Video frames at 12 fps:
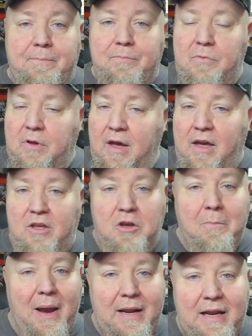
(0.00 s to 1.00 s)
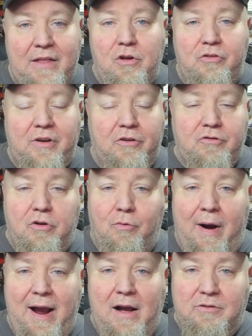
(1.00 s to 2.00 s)
Okay, you may need those extra
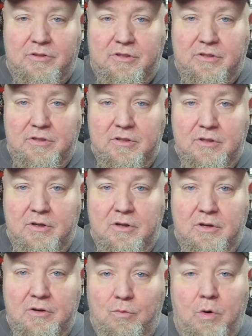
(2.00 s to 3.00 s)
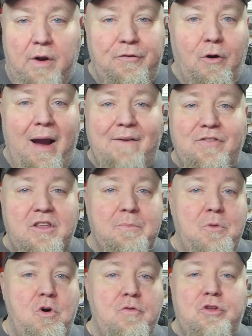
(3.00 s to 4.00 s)
rounds. What if you're having to
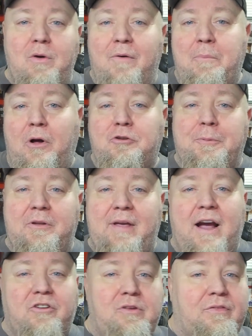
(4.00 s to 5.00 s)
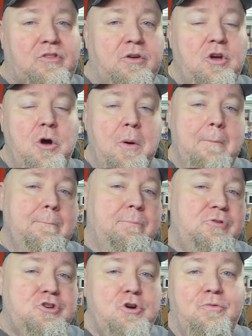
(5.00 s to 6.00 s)
move and you have multiple attackers and you have to
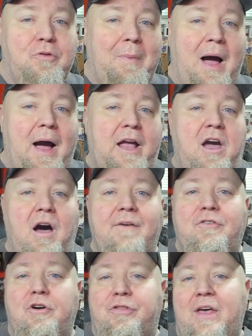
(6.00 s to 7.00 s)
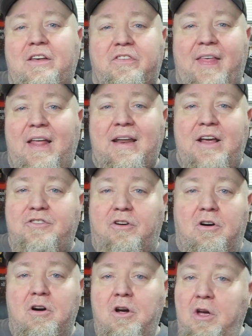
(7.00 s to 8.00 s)
shoot from behind cover or things of that
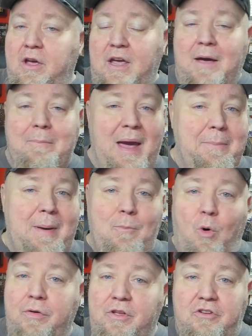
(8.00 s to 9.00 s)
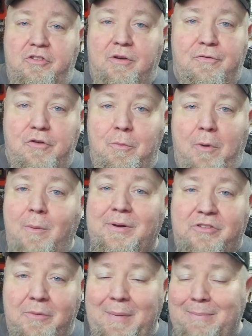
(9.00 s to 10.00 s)
nature? It may be more than just a few
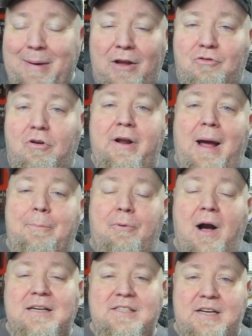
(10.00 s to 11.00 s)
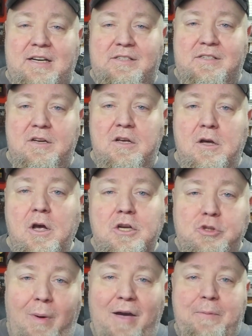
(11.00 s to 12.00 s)
moments. It may be a drawn-out process.
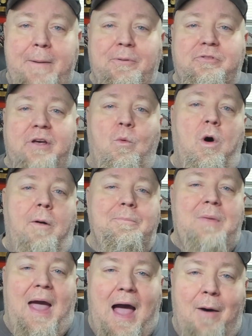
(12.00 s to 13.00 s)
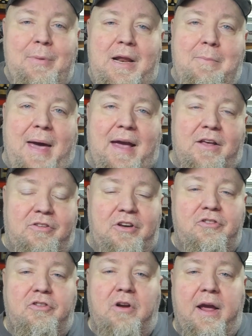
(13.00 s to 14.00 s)
So we have people say, well, how many
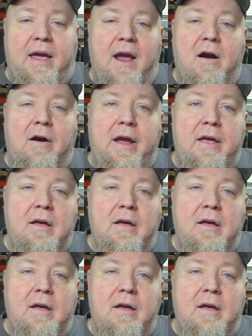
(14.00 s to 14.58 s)
magazines should I carry?